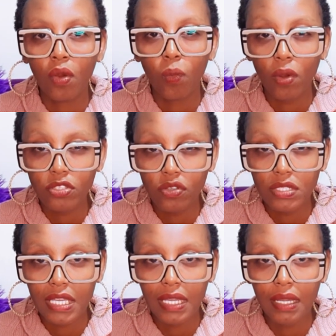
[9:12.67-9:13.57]
What's your
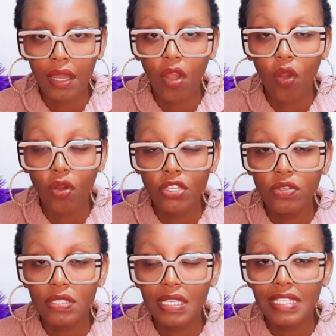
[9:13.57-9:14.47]
take on
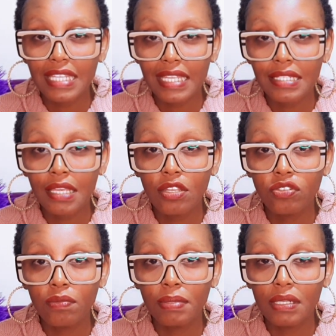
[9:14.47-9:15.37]
using debt to
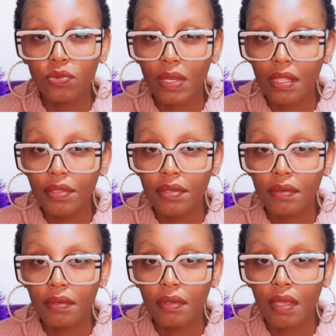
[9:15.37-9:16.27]
build wealth?
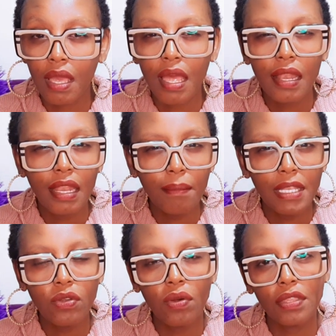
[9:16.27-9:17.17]
Let me
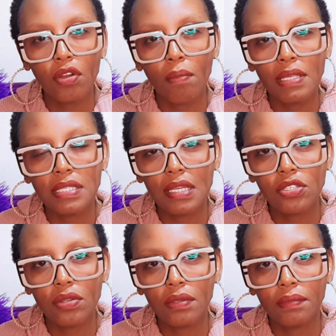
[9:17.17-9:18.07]
know in the comment
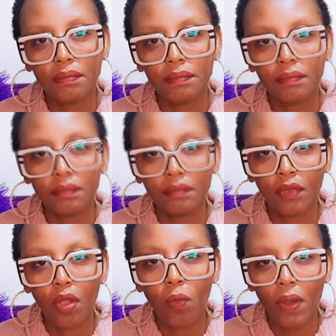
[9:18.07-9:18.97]
section.
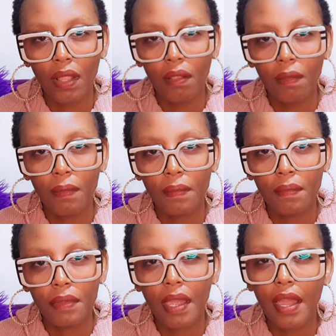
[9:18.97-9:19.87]
Well,
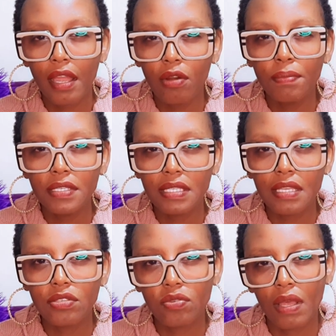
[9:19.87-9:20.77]
I hope this
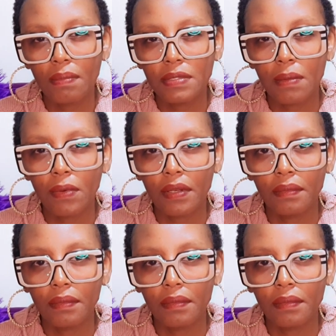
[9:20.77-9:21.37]
gets to help someone.